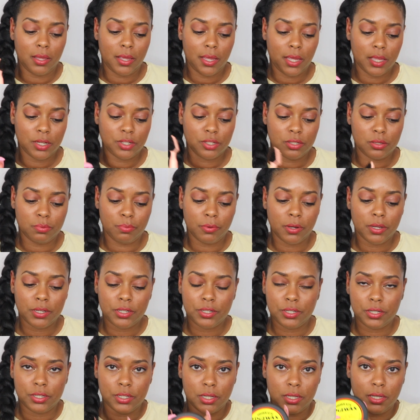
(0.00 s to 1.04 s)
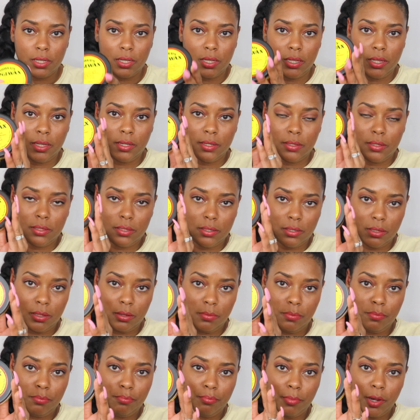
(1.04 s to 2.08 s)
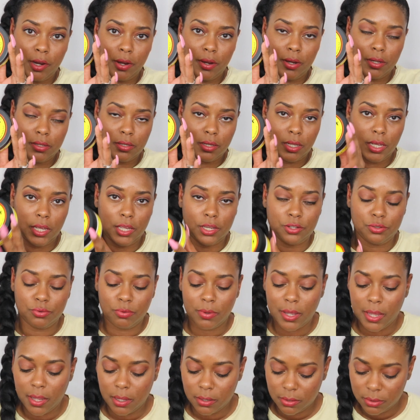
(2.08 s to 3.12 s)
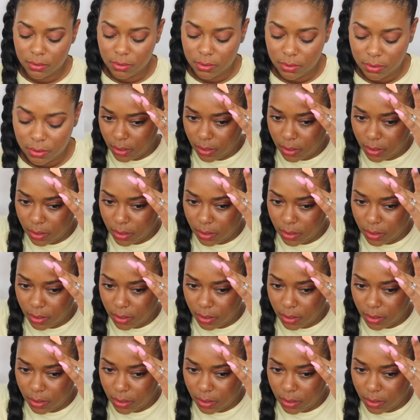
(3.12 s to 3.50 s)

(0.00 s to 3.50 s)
edges brush and some Murray's Edge wax.